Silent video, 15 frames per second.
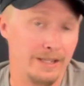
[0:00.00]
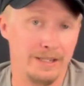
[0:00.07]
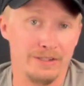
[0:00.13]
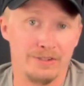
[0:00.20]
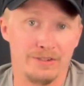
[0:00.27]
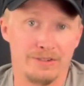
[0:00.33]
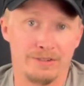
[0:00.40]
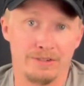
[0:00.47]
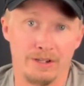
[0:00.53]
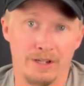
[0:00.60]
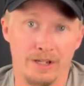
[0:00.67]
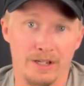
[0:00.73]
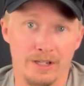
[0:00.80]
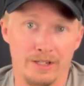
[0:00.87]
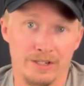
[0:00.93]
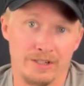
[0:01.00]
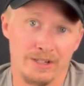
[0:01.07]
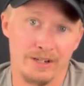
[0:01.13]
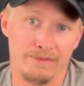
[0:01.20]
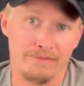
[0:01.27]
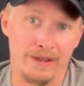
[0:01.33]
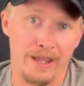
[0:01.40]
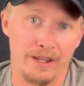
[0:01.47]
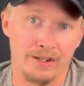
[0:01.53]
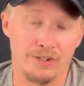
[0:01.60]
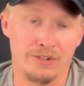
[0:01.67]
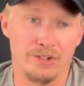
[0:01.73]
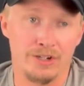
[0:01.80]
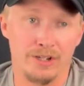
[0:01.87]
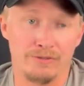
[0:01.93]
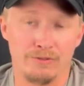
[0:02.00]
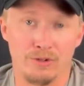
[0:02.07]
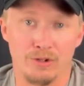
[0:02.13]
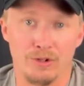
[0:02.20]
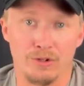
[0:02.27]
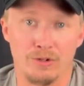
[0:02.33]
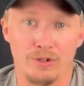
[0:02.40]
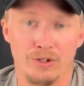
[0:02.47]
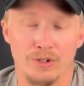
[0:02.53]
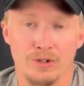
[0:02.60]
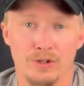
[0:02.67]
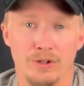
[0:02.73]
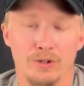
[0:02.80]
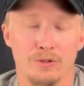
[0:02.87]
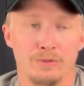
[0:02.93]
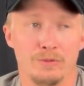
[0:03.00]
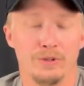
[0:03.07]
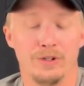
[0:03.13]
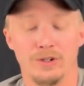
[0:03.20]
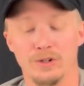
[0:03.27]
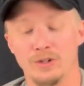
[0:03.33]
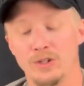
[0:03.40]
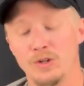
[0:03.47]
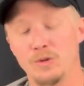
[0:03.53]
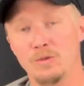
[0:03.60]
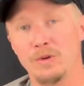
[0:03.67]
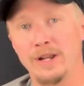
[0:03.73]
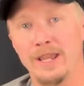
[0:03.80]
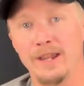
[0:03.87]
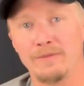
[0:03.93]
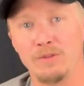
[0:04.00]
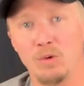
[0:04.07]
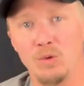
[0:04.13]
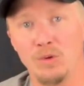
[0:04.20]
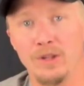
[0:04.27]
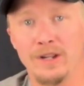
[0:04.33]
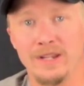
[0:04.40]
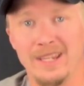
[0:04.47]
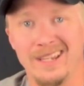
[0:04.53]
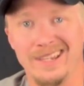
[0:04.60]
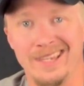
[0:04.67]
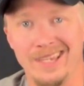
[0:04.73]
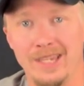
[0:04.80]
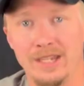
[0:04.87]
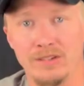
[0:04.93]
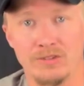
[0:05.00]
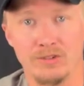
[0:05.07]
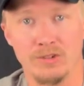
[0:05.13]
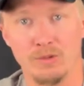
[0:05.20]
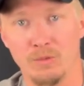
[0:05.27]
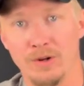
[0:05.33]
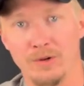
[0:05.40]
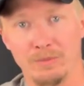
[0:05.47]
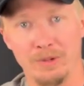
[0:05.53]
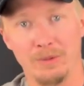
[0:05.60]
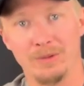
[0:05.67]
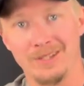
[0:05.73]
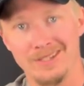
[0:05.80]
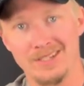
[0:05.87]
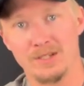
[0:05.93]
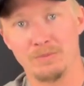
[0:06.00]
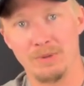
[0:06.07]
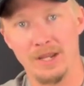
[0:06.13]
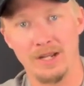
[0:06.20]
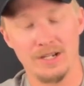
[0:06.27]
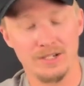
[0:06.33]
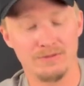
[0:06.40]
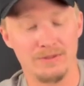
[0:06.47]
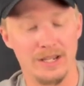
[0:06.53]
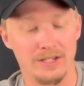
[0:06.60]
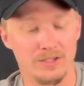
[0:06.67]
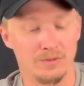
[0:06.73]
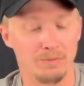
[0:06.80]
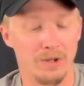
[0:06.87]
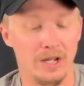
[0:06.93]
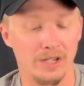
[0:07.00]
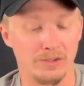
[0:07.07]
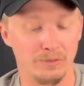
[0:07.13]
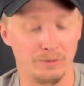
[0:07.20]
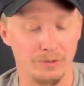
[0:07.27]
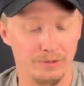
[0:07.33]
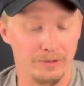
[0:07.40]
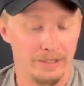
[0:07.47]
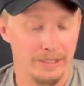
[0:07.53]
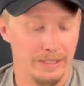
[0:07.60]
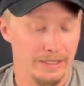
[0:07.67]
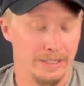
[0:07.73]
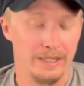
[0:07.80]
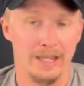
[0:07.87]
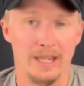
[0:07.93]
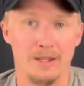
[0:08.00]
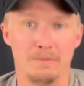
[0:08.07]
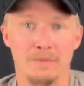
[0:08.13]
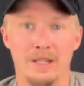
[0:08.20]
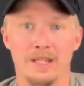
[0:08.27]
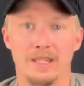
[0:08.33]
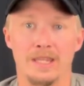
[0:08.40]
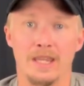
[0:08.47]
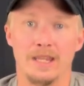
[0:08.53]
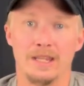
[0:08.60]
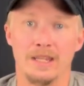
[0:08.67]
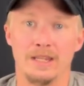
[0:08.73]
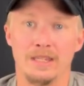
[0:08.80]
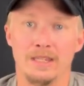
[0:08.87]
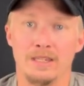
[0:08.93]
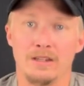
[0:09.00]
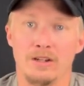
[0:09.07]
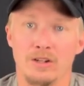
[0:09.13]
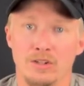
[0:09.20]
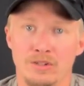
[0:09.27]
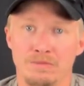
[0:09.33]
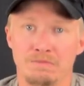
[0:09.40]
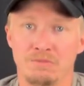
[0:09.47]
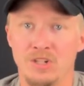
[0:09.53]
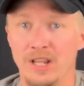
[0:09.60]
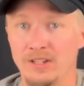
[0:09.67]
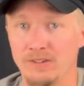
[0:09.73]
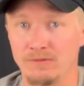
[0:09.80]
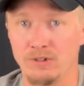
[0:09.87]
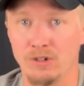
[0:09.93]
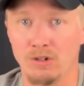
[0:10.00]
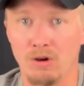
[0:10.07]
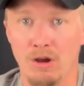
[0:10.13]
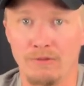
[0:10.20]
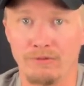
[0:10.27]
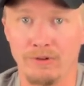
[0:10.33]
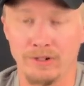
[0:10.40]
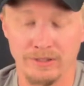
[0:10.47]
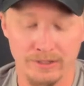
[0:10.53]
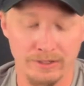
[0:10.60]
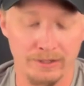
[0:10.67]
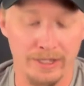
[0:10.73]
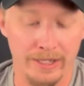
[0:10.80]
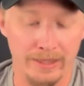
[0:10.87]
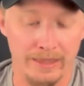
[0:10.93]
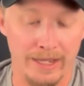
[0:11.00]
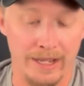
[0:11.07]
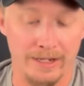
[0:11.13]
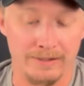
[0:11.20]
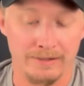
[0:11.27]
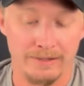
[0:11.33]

is an advantage if you don't want to have to hold on to any heat, so you want to be able to dissipate it as fast as possible and mitigate any chance of cook off or anything like that,